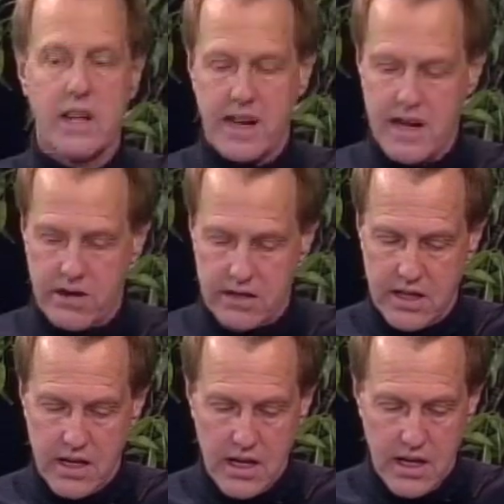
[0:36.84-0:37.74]
that out.
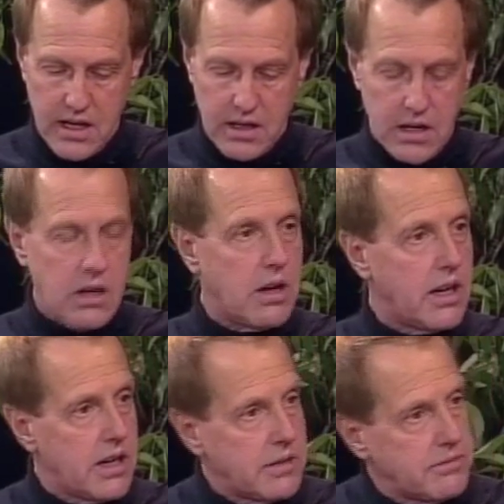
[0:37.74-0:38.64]

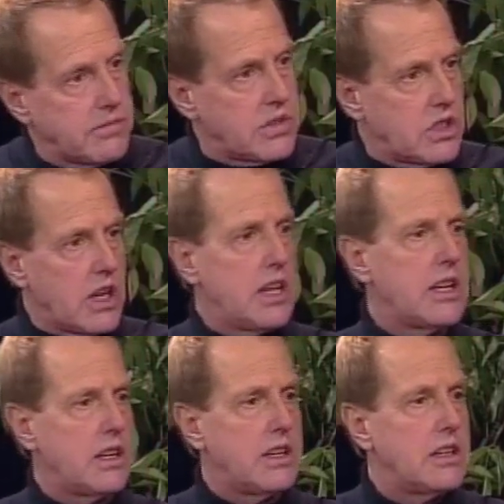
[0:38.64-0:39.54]

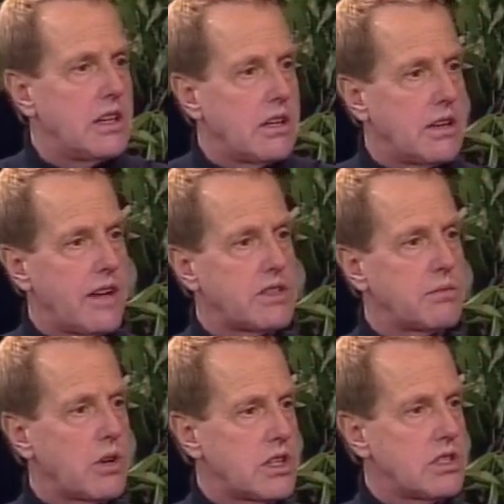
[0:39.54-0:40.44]
Shahid, I have
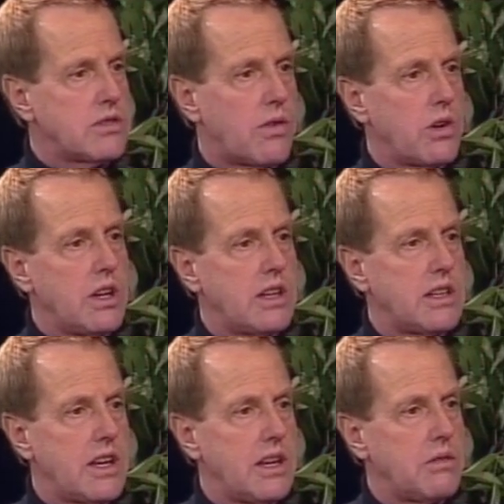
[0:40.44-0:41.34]
some questions for you
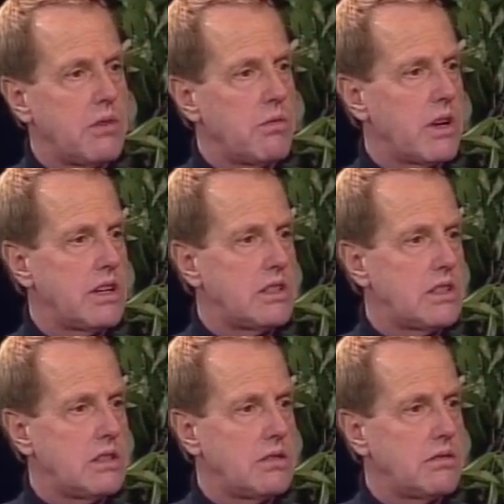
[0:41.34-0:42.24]
today. We wanted
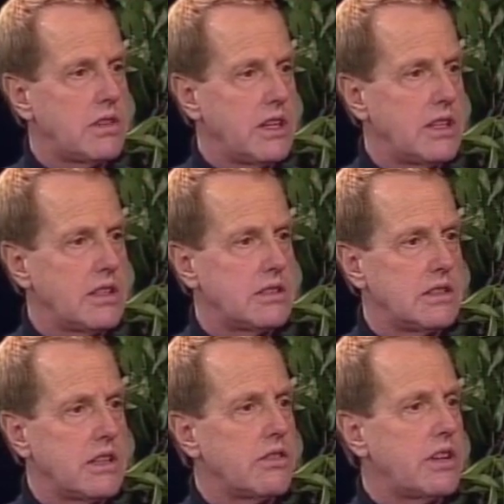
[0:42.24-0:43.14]
to think a
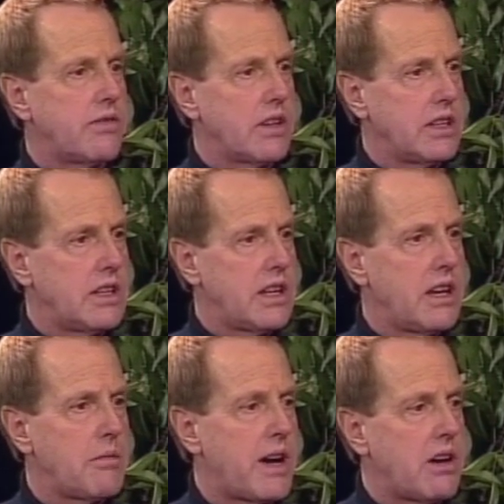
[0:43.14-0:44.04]
little differently today
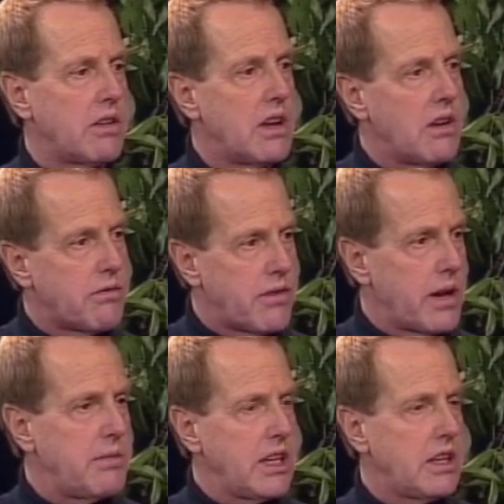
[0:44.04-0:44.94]
about
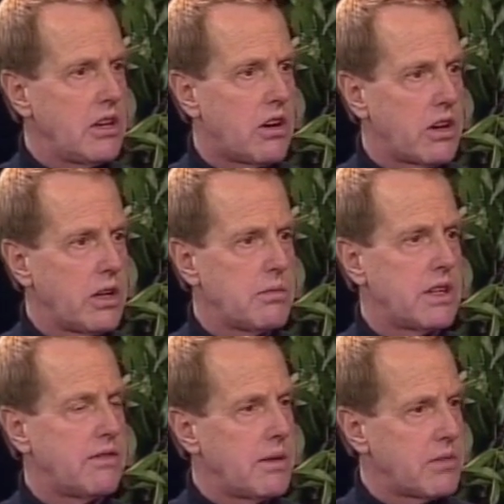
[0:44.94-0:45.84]
framing the
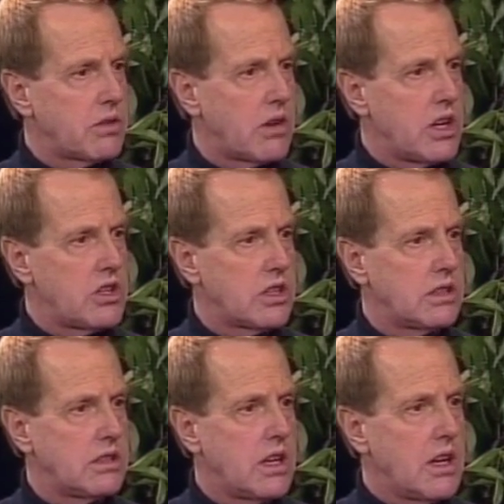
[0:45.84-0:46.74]
argument of
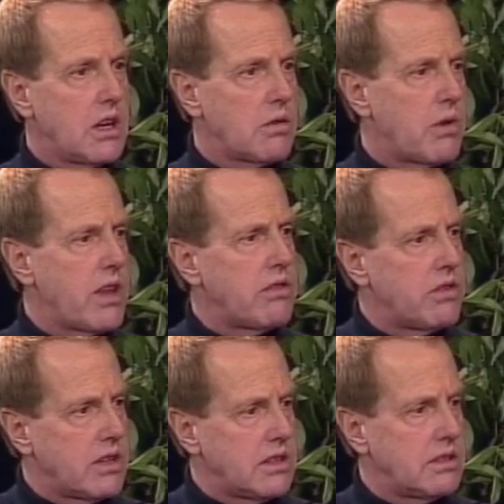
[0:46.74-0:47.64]
immigration rather
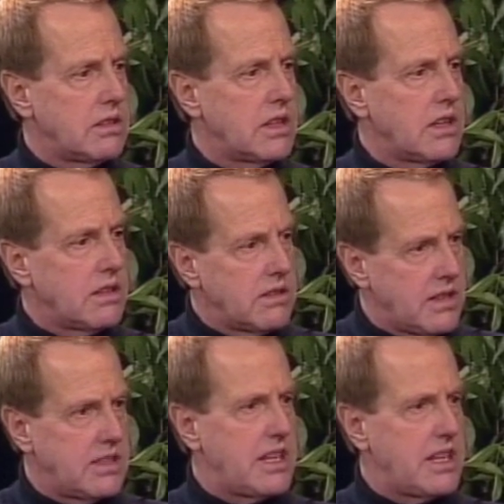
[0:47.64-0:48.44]
than the